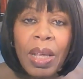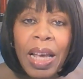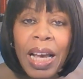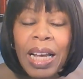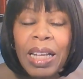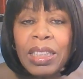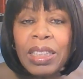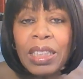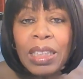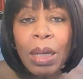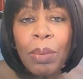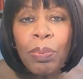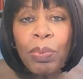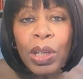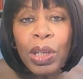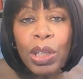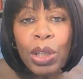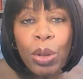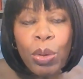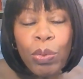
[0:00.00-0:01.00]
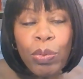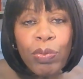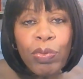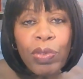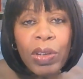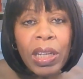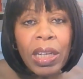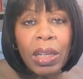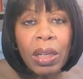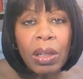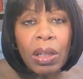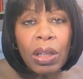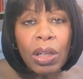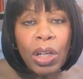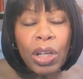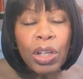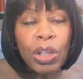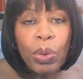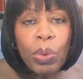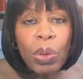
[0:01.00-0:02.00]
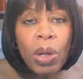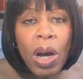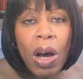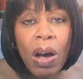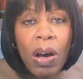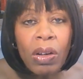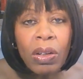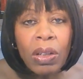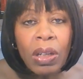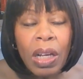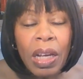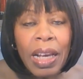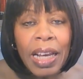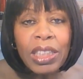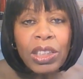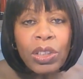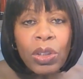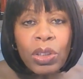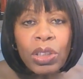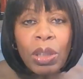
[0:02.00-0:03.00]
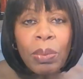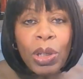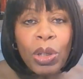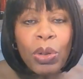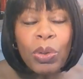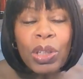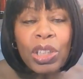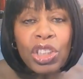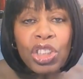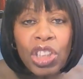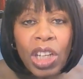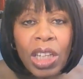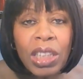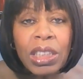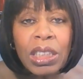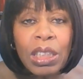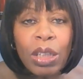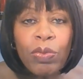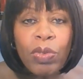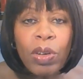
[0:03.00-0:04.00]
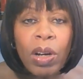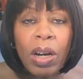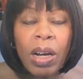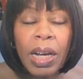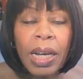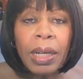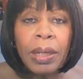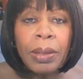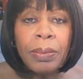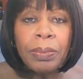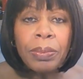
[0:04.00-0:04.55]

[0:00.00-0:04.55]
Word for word: And something you feel, you can't, it's not something you can justify